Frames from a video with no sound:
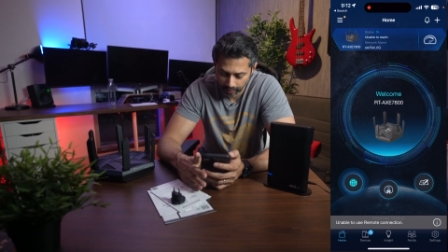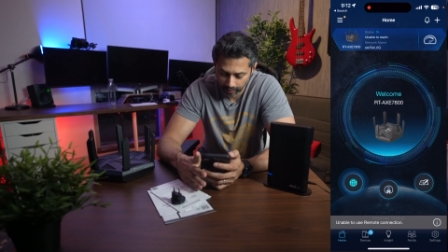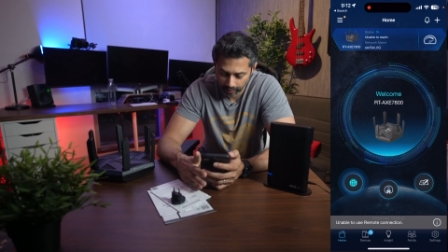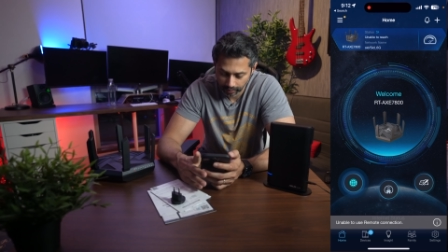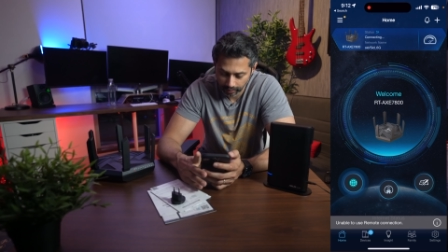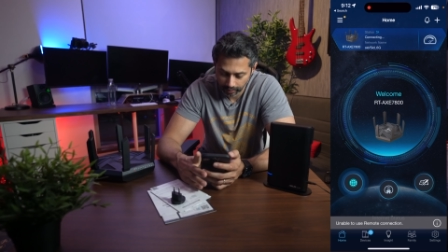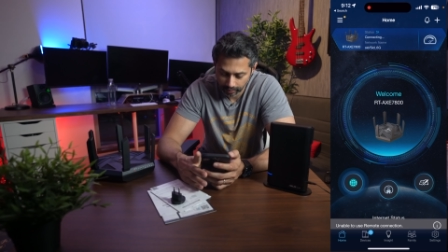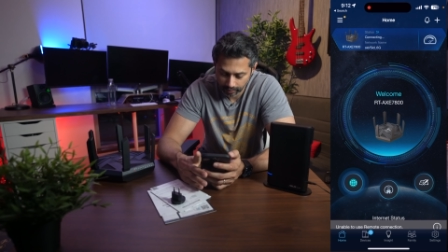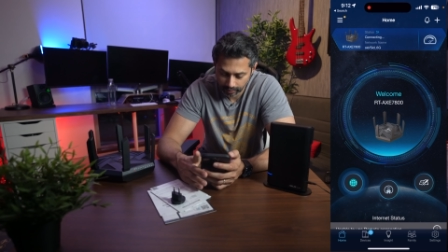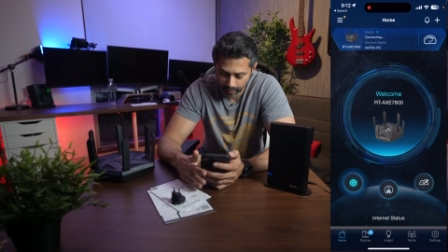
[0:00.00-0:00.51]

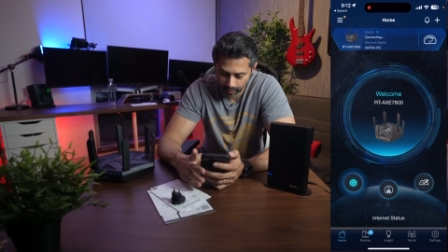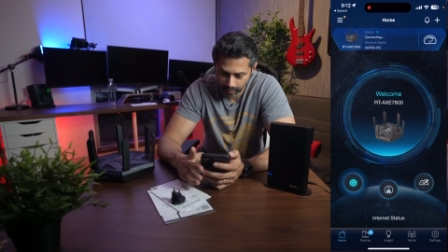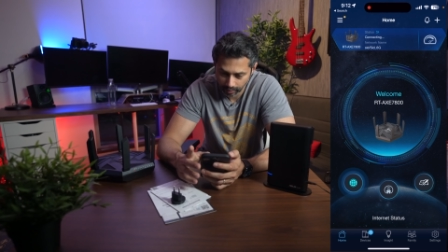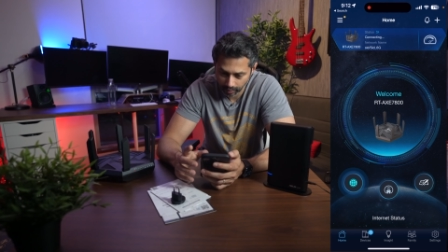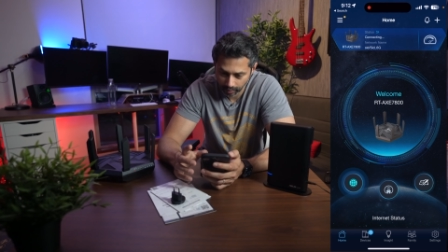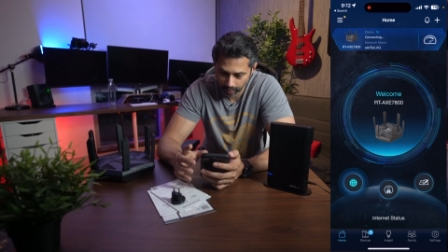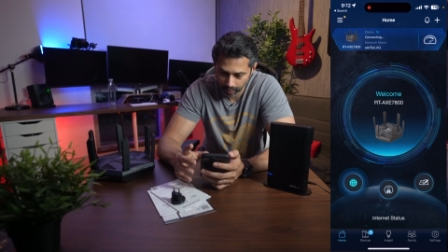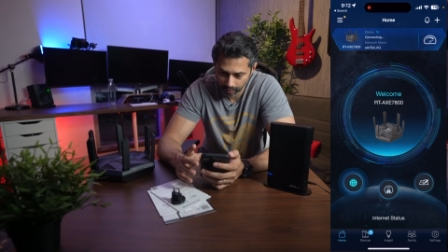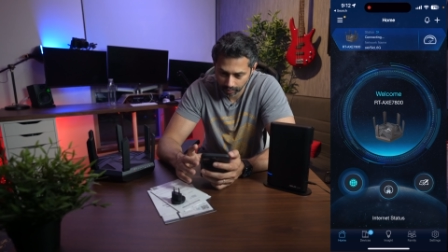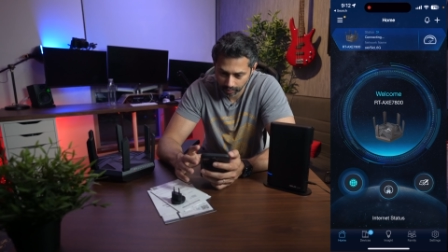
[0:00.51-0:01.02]
Let's
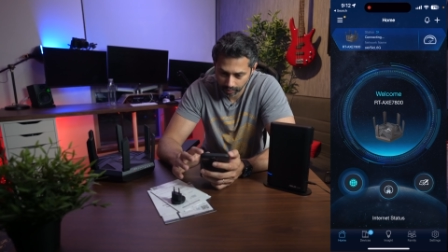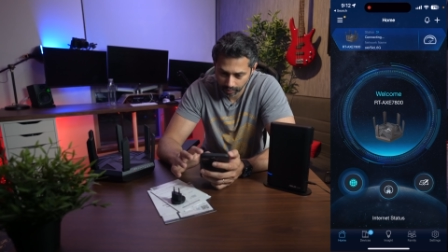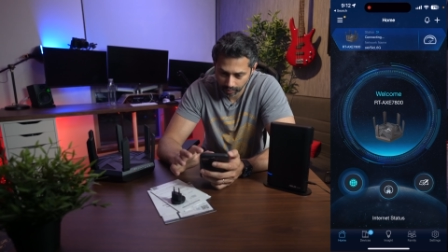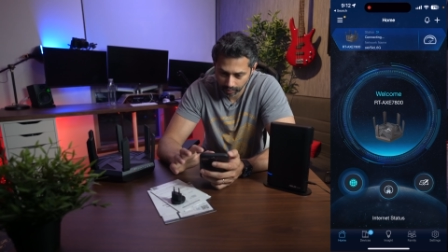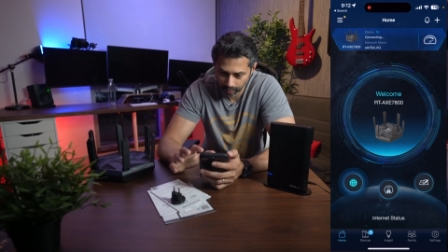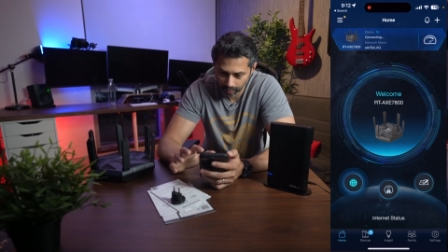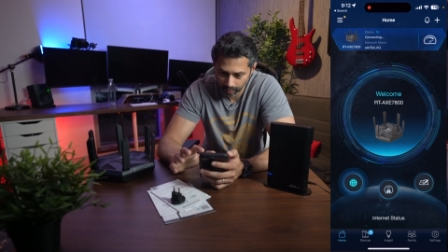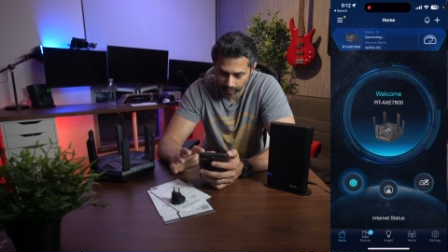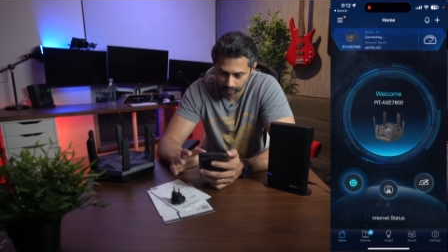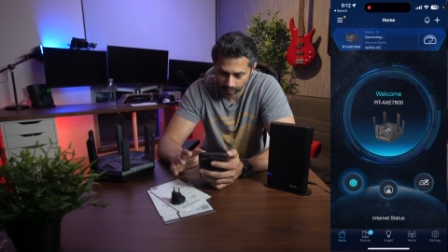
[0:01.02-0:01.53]
go
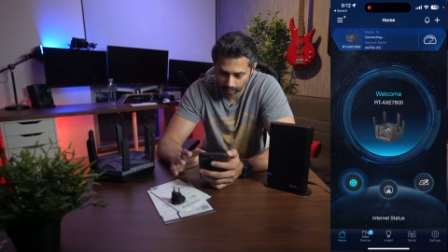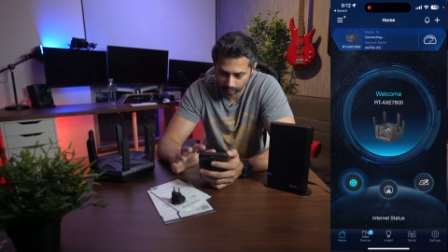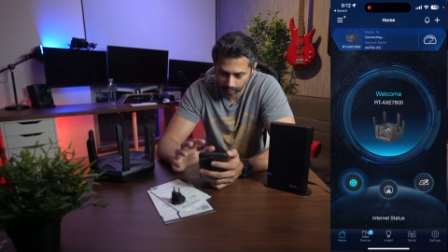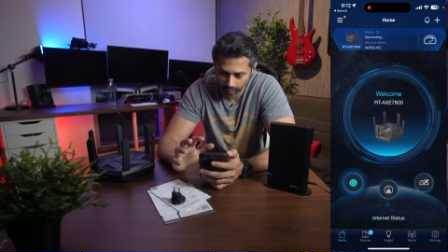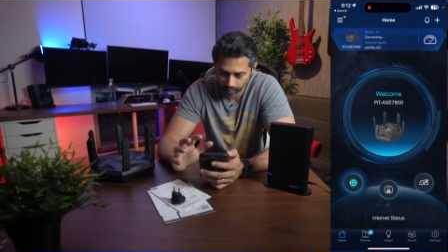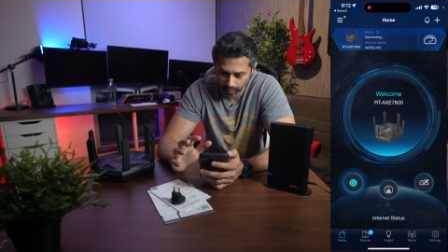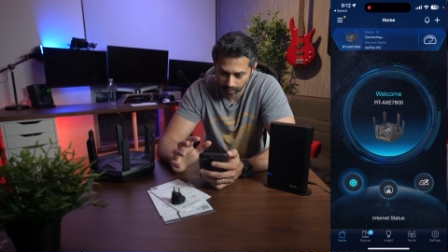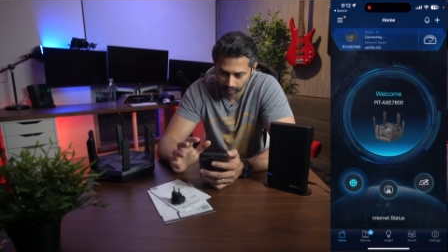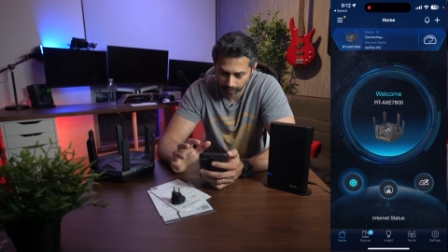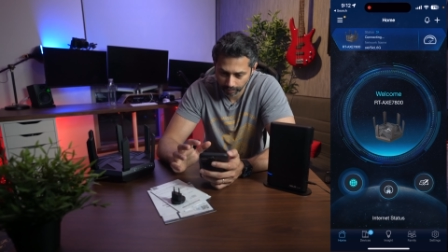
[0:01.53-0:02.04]

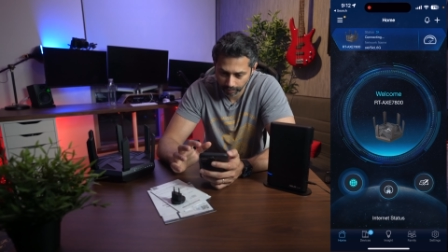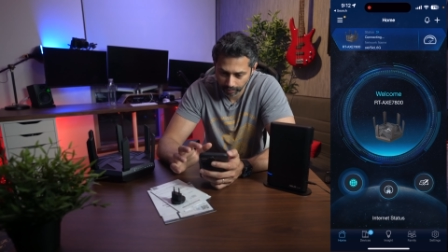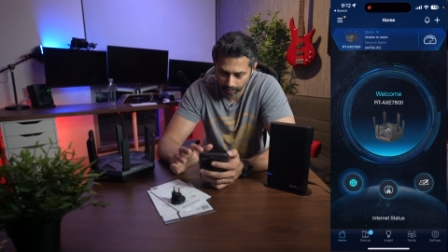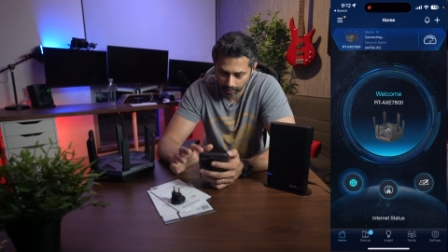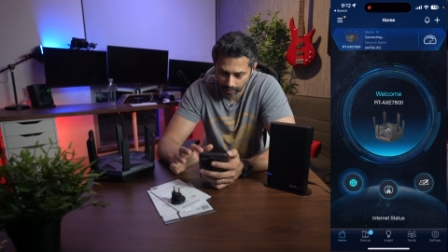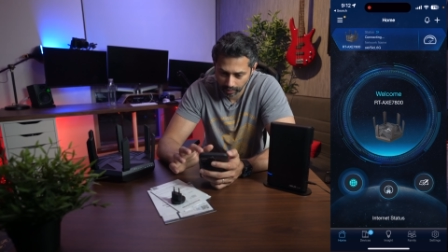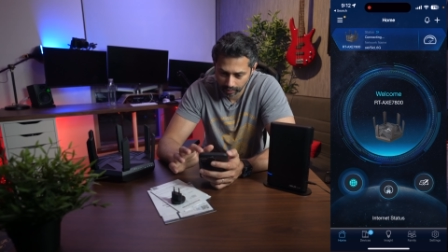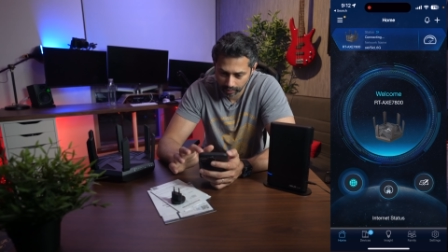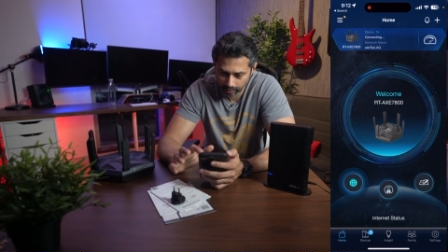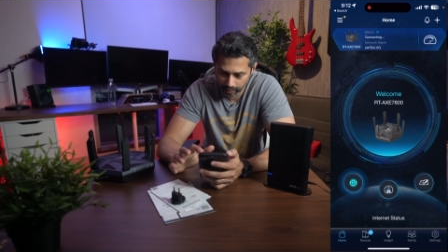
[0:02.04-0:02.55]
to
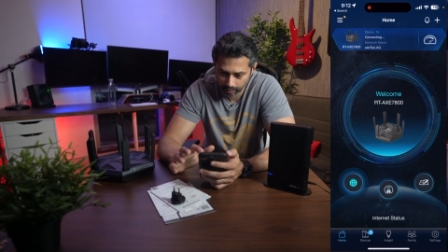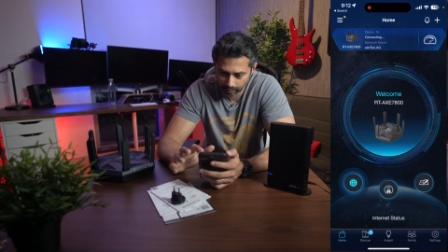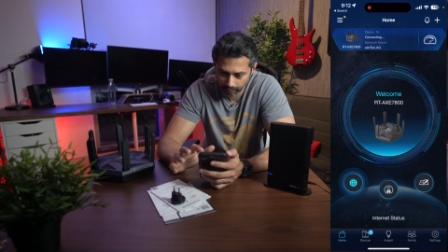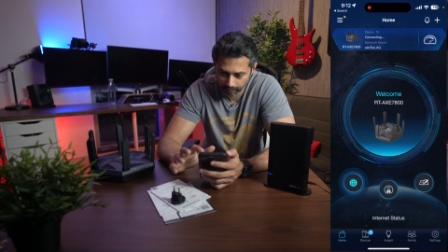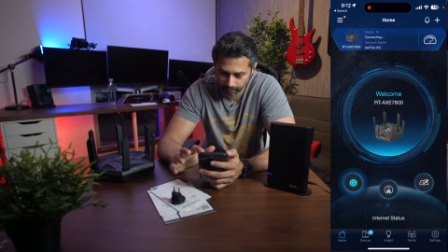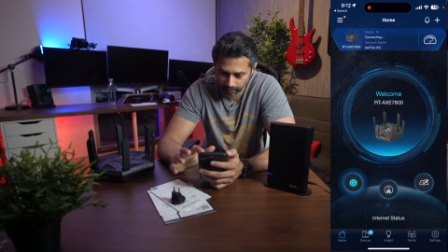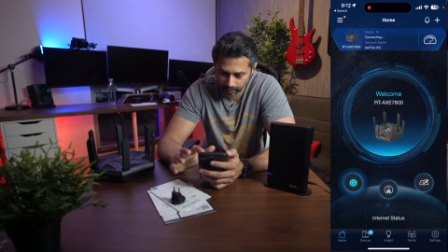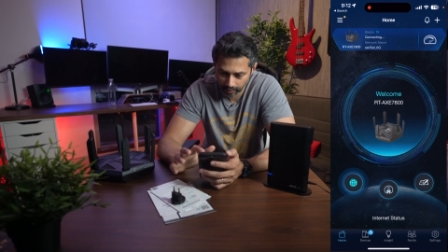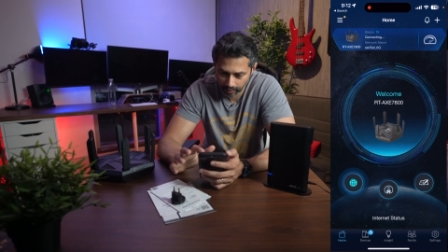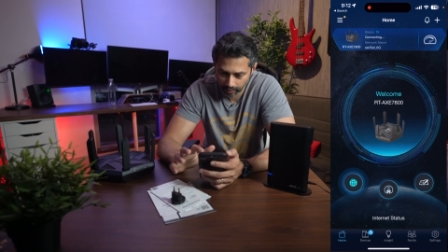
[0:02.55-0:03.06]
plus
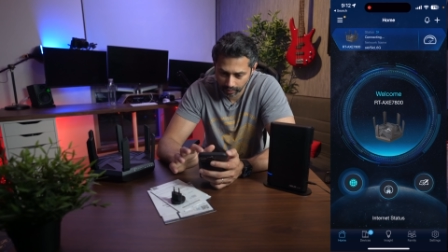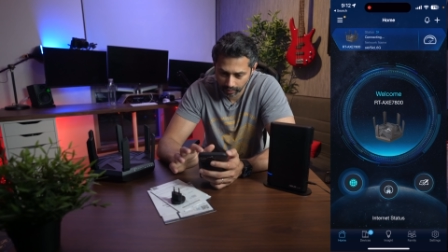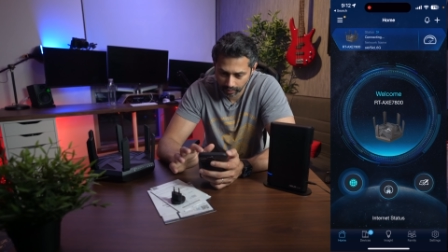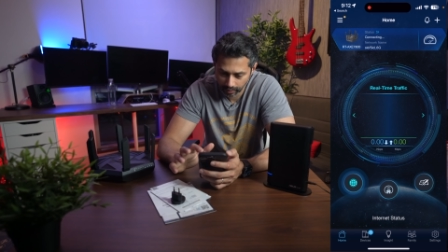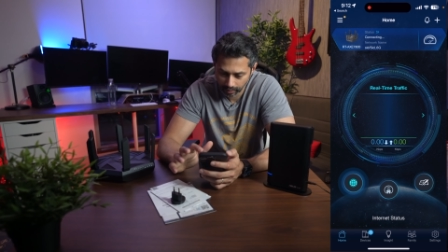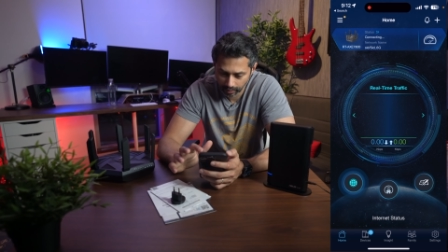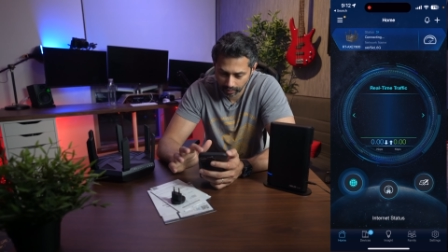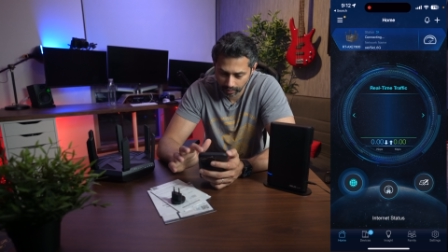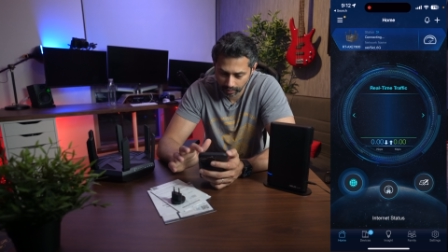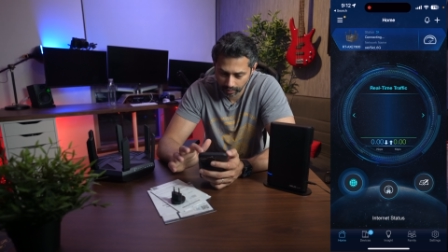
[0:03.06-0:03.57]
over
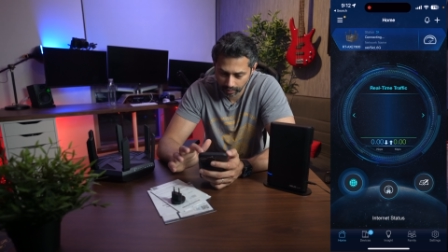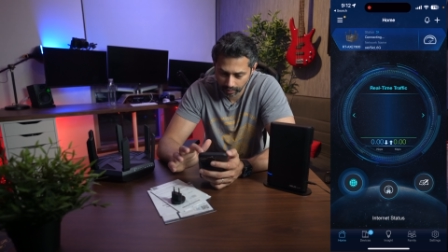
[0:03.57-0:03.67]
here